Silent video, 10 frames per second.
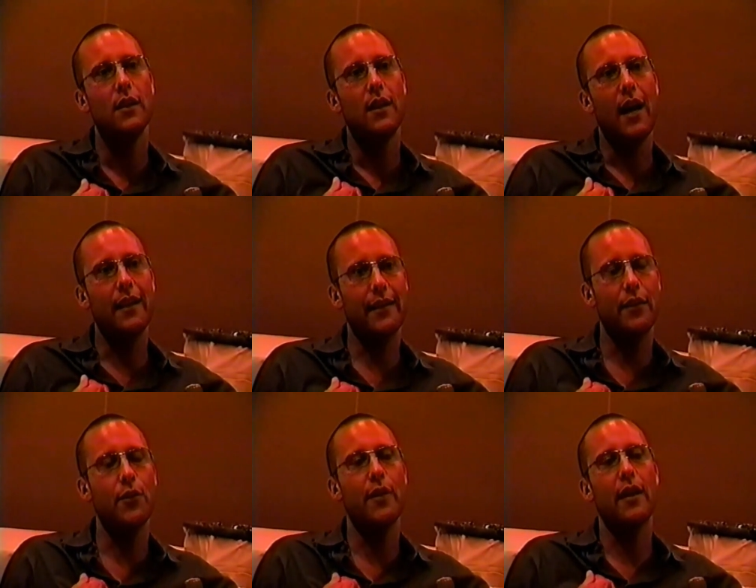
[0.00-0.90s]
I like to
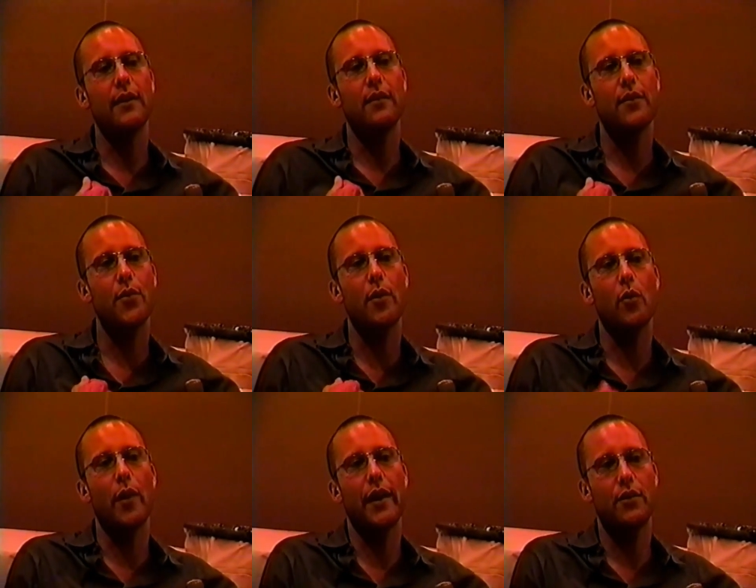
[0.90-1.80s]
do that. I like to throw on a
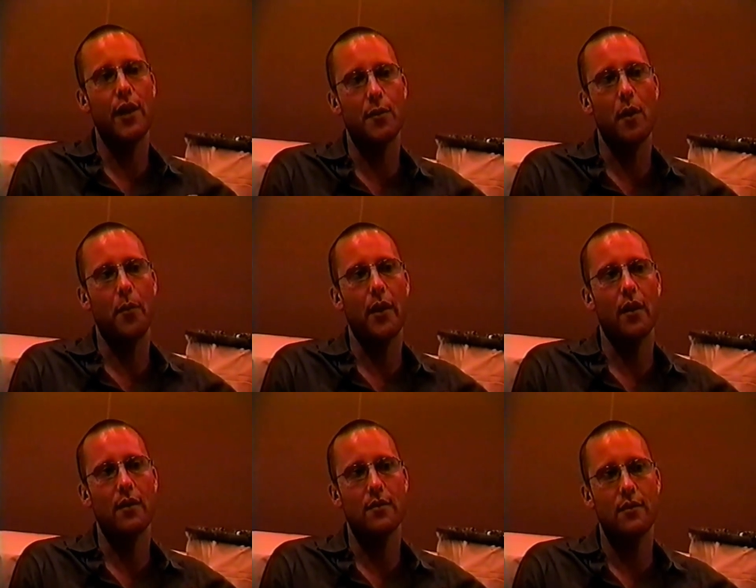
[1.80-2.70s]
wig, change my
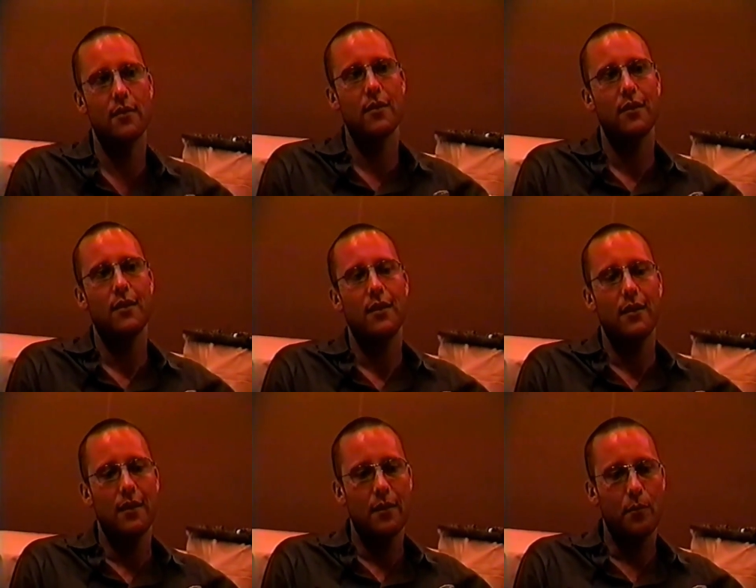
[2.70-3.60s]
appearance,
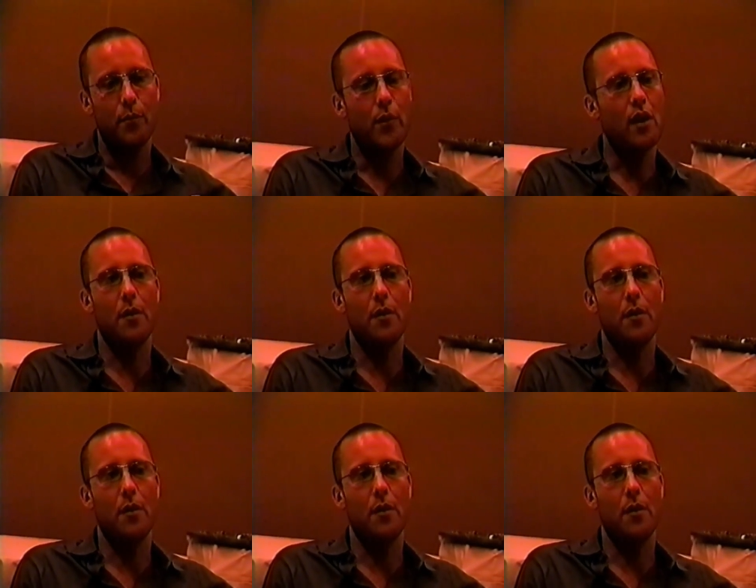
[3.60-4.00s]
put on a